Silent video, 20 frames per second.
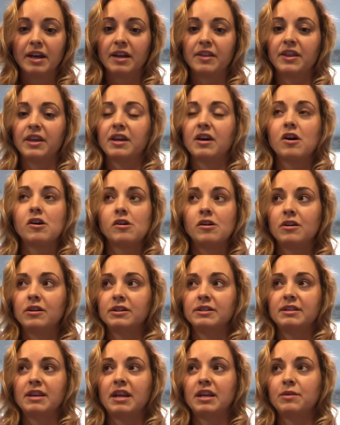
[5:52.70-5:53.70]
The call
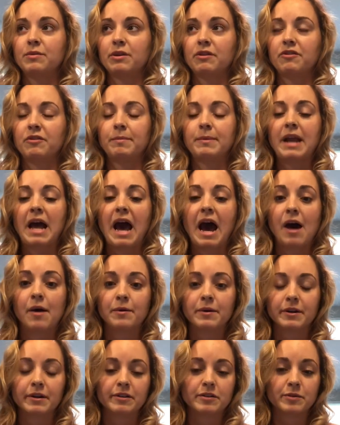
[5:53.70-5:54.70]
is anywhere from an
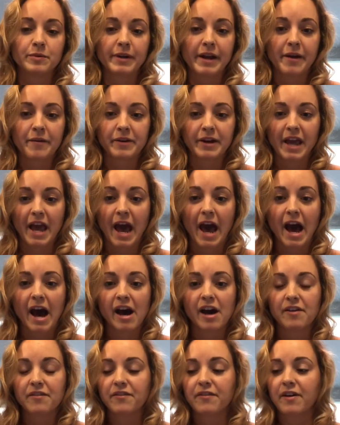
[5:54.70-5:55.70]
hour to an hour and a
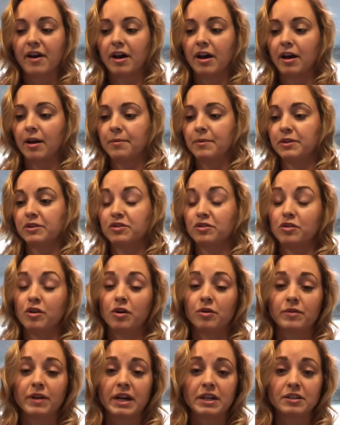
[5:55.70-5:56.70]
half. There's
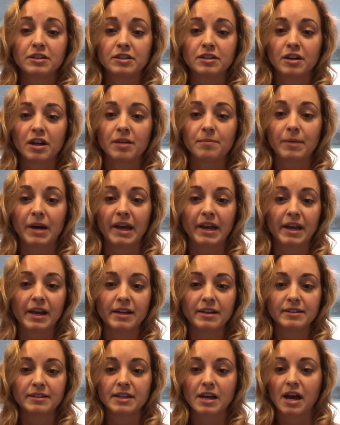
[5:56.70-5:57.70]
no rush on my
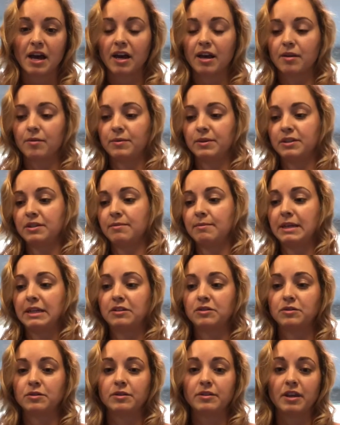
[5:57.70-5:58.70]
end. I want to make
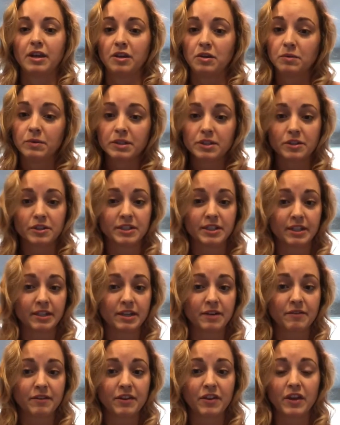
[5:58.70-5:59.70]
sure that you
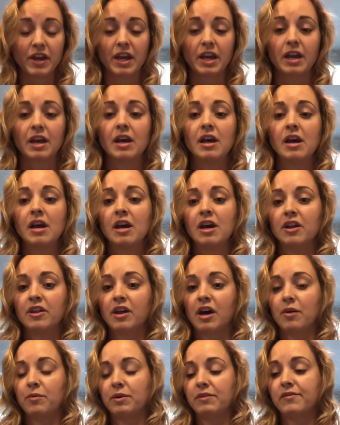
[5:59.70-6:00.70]
understand everything,
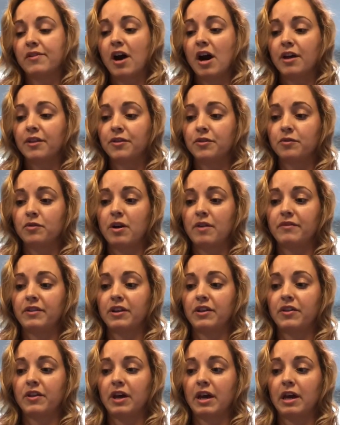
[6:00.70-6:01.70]
that we've gone through
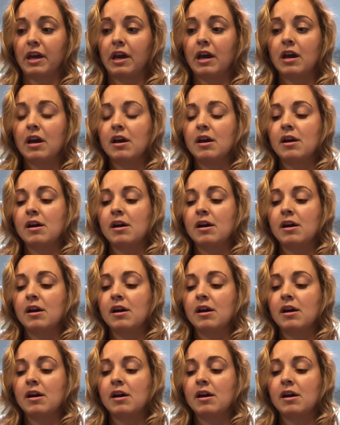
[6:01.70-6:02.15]
everything.